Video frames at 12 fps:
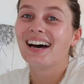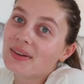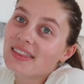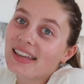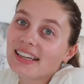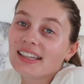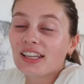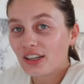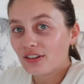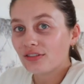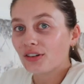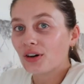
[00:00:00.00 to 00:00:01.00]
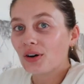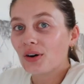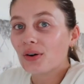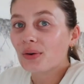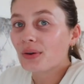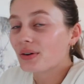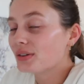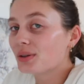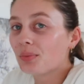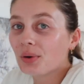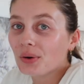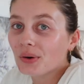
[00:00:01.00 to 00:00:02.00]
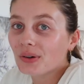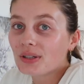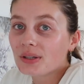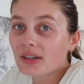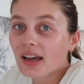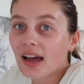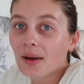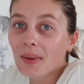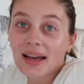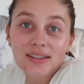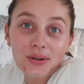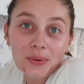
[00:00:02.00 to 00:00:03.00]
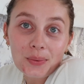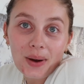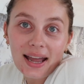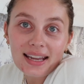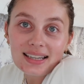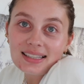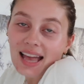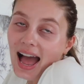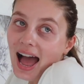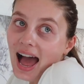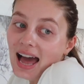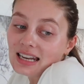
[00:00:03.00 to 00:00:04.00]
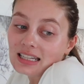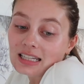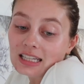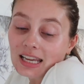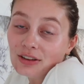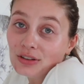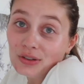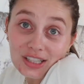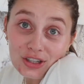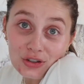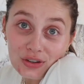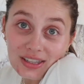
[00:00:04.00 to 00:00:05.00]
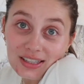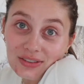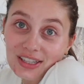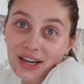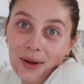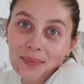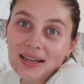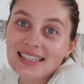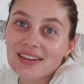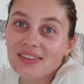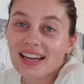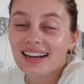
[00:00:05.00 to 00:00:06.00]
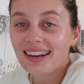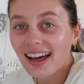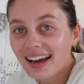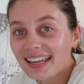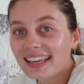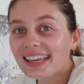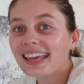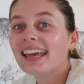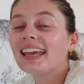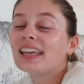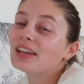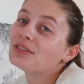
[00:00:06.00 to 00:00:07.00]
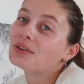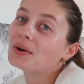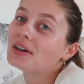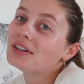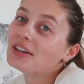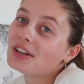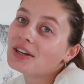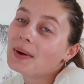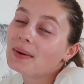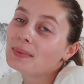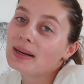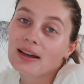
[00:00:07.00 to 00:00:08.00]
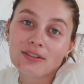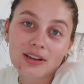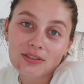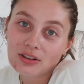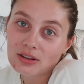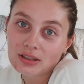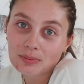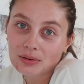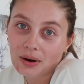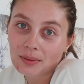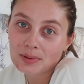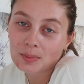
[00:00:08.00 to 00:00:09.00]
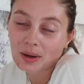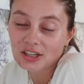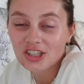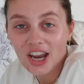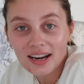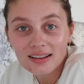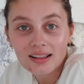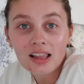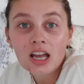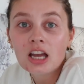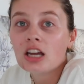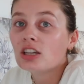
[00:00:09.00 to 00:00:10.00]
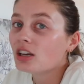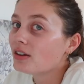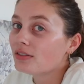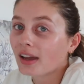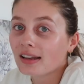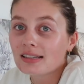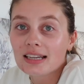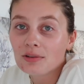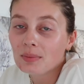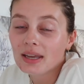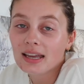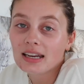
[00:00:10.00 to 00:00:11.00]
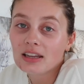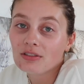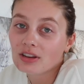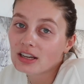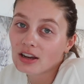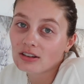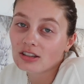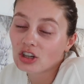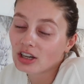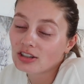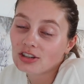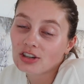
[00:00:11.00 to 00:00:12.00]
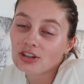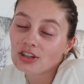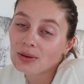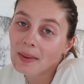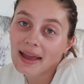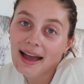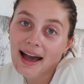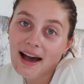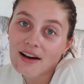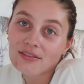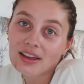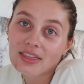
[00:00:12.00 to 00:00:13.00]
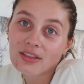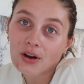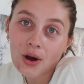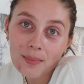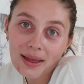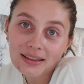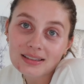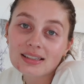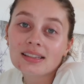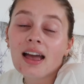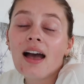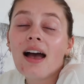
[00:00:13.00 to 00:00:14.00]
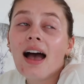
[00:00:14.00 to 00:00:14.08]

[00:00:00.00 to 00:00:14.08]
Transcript: But thank you for all your support, as always. And if you did enjoy this video, please give it a like. If you're new, I would love it if you subscribe to my channel. Don't forget to leave me any video suggestions you may have in the comments.